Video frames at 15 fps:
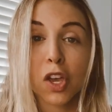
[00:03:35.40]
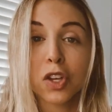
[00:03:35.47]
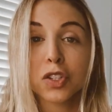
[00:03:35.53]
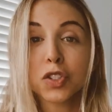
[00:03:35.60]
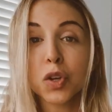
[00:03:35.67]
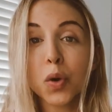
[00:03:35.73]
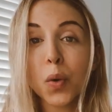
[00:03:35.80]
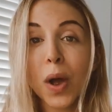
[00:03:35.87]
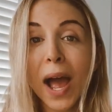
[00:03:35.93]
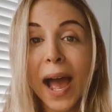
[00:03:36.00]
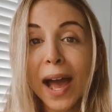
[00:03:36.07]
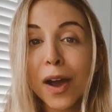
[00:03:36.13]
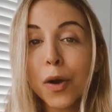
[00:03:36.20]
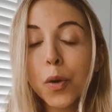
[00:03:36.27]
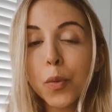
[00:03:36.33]
So
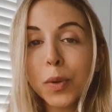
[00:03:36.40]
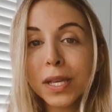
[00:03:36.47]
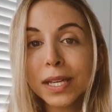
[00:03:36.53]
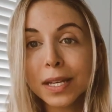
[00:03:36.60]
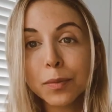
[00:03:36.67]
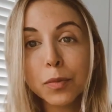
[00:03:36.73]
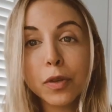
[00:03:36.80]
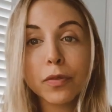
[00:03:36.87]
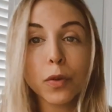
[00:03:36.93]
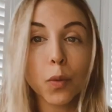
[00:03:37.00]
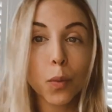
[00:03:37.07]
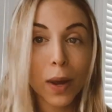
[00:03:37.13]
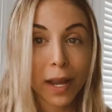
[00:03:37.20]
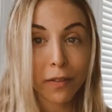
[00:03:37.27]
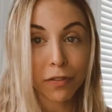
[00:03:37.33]
how we can move
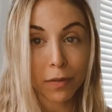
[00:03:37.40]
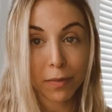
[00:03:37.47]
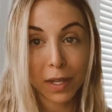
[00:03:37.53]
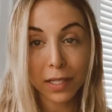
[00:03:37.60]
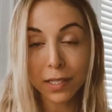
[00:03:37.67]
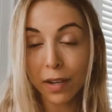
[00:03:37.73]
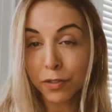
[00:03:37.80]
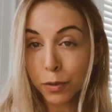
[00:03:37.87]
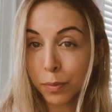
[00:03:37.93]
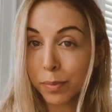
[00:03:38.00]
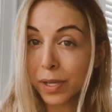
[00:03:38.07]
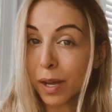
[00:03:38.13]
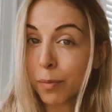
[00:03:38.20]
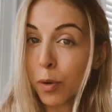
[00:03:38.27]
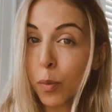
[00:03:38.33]
away from this after we
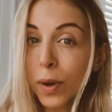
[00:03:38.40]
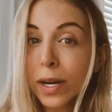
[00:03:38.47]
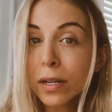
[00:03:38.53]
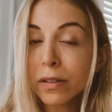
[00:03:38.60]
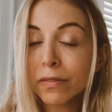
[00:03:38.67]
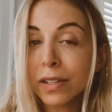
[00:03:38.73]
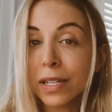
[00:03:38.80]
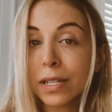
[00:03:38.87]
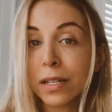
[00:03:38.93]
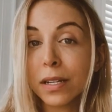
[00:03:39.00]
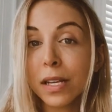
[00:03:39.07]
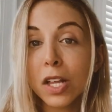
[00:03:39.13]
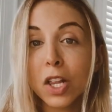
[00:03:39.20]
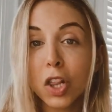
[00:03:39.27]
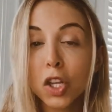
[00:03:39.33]
become aware of it
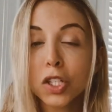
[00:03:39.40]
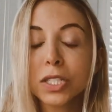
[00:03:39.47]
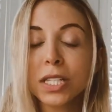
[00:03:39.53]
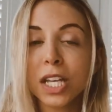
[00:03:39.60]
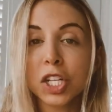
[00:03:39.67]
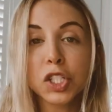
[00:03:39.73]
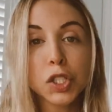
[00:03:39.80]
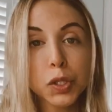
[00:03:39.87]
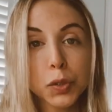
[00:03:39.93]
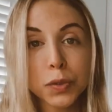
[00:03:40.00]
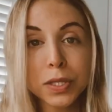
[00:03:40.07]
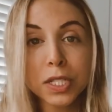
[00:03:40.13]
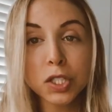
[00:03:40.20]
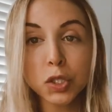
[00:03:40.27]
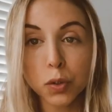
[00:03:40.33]
looks like
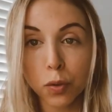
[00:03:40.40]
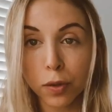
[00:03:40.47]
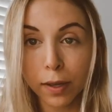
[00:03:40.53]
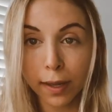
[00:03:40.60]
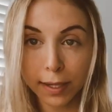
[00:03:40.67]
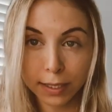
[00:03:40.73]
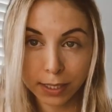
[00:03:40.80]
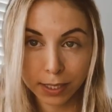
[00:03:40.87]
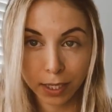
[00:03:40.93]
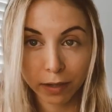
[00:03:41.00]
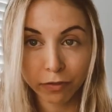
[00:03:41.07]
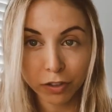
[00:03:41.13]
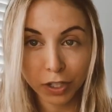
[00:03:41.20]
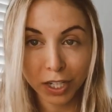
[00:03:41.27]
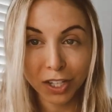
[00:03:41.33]
choosing joy and
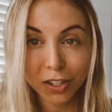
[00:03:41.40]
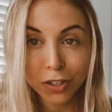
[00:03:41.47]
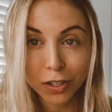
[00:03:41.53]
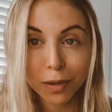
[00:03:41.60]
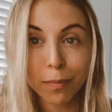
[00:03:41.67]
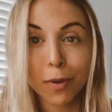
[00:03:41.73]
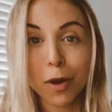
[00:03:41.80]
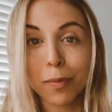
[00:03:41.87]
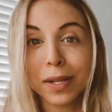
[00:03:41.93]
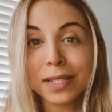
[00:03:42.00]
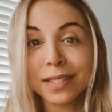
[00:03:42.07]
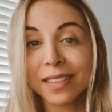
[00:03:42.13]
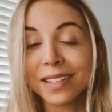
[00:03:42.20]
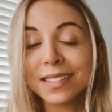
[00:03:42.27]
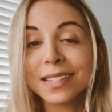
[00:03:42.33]
savoring good
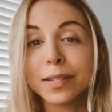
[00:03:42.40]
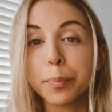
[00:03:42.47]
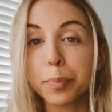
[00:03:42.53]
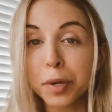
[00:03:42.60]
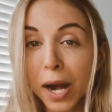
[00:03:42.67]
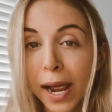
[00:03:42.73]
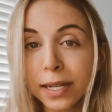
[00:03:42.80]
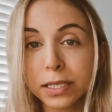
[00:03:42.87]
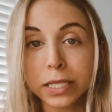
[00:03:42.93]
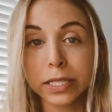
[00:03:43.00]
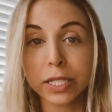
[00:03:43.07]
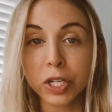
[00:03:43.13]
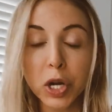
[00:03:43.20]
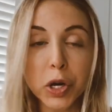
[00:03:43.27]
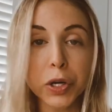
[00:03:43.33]
moments. And this is a practice,
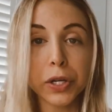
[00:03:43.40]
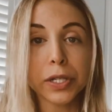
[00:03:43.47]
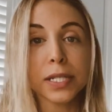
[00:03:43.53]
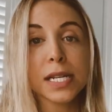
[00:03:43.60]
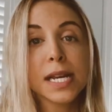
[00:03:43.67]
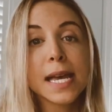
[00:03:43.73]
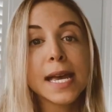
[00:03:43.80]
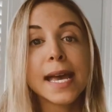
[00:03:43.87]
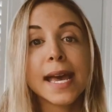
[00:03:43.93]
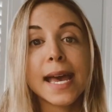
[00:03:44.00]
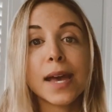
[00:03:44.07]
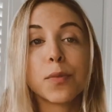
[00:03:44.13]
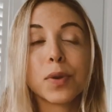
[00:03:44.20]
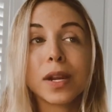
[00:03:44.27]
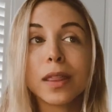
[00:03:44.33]
an art.
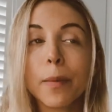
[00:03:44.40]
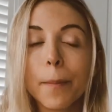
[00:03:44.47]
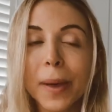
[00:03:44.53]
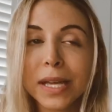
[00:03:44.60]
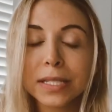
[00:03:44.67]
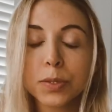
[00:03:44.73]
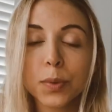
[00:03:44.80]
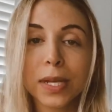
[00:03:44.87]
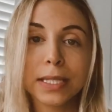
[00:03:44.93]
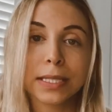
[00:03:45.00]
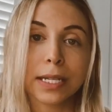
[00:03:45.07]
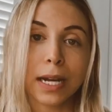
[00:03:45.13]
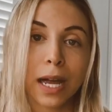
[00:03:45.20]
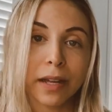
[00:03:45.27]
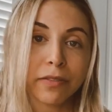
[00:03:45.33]
And one of the best ways
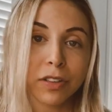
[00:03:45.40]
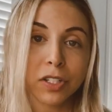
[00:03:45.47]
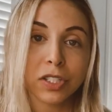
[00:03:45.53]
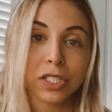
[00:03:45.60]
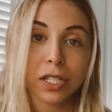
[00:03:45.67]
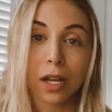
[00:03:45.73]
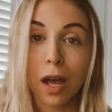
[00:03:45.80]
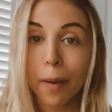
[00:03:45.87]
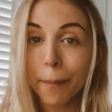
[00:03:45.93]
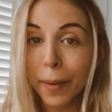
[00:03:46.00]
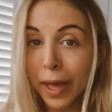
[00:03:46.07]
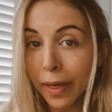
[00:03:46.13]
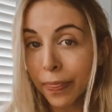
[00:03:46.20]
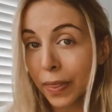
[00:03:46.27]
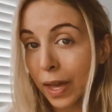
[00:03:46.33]
that I've learned to
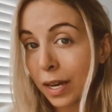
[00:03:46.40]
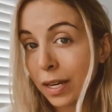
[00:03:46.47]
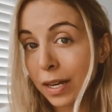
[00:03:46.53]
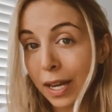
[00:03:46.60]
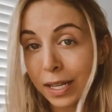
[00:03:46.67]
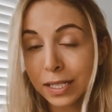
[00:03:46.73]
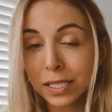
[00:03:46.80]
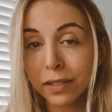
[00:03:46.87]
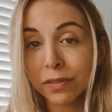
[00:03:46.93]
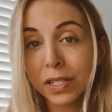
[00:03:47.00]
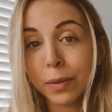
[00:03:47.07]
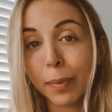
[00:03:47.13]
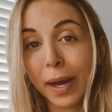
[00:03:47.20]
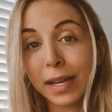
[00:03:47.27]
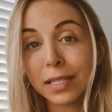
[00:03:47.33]
combat that
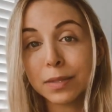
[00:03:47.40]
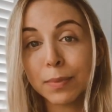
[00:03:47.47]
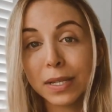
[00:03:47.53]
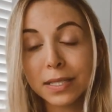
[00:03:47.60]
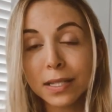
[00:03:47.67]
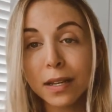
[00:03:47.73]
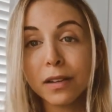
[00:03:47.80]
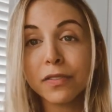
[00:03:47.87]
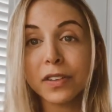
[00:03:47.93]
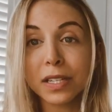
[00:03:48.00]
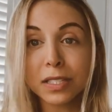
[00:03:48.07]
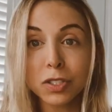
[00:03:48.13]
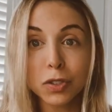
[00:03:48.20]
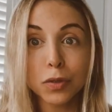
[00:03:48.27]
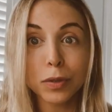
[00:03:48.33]
negativity bias myself
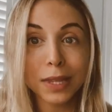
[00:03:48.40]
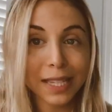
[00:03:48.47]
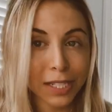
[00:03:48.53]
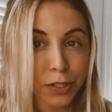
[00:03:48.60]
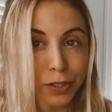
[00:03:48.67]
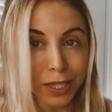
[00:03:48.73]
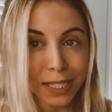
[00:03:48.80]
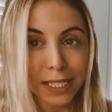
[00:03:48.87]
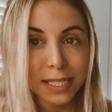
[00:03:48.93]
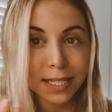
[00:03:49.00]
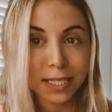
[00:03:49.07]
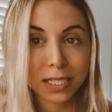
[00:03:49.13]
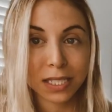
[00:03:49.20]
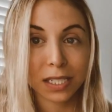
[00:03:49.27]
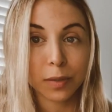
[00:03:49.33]
is to literally
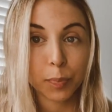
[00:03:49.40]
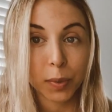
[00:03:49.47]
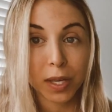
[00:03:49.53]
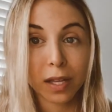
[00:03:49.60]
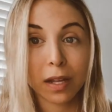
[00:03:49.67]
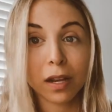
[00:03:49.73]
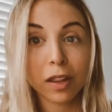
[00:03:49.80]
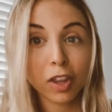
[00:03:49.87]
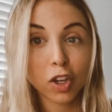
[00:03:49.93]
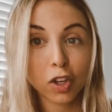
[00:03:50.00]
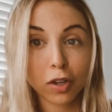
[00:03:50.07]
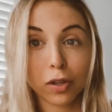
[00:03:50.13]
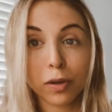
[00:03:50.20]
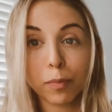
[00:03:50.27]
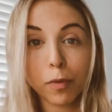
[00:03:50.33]
steep in the
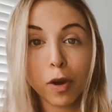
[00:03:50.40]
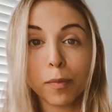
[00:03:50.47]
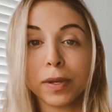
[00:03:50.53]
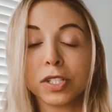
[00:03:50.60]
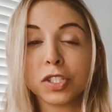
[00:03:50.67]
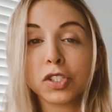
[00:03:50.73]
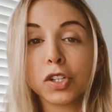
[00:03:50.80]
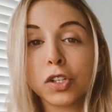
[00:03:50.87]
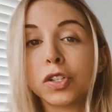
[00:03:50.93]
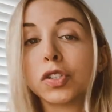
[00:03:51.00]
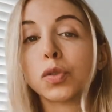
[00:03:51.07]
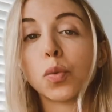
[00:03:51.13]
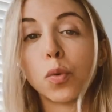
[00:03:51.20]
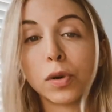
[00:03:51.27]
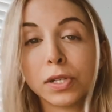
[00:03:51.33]
good moments, turn
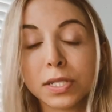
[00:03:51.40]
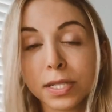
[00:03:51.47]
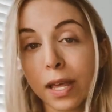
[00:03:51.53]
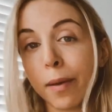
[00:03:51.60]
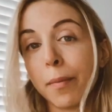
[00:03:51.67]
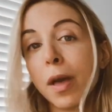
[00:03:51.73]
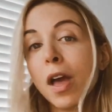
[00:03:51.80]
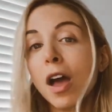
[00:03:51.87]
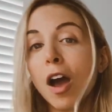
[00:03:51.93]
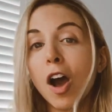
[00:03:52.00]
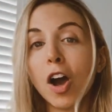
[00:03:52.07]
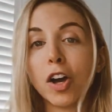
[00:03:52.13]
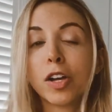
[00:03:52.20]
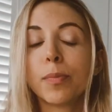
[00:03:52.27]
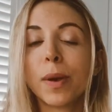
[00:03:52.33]
towards them,
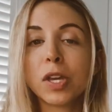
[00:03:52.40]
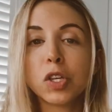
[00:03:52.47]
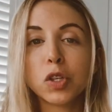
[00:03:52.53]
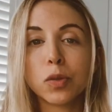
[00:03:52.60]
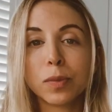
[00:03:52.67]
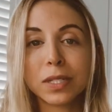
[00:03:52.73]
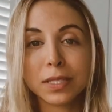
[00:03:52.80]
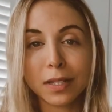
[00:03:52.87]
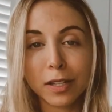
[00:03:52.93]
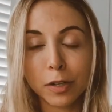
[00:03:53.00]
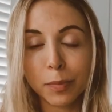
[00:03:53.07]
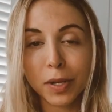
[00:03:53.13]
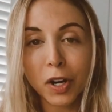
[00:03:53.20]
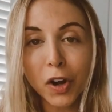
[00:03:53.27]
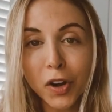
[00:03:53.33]
hug my humans a little
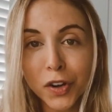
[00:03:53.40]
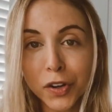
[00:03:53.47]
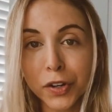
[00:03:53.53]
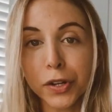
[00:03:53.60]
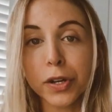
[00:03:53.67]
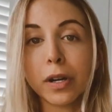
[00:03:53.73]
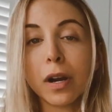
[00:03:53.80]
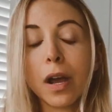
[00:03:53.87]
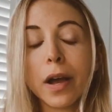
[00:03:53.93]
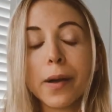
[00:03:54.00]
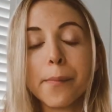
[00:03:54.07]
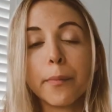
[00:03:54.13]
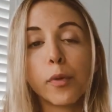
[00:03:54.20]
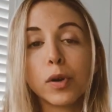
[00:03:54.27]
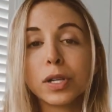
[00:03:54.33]
bit harder,
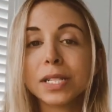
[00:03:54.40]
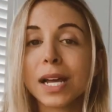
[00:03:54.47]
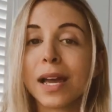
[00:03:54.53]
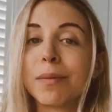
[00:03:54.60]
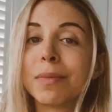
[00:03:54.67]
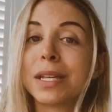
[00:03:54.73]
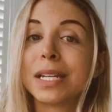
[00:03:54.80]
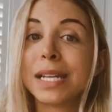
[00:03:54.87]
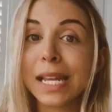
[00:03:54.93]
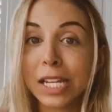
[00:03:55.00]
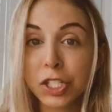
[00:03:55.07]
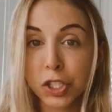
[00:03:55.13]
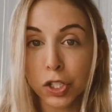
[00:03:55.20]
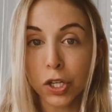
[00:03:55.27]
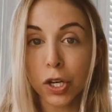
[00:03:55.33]
more time in
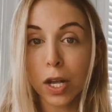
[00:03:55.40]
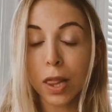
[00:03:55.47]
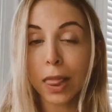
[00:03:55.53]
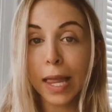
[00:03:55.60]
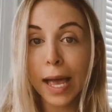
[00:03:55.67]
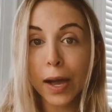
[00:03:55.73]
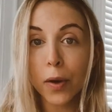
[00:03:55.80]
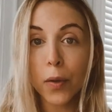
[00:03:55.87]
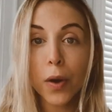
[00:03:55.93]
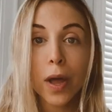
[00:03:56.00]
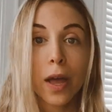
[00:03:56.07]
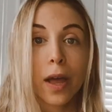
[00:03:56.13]
nature, allow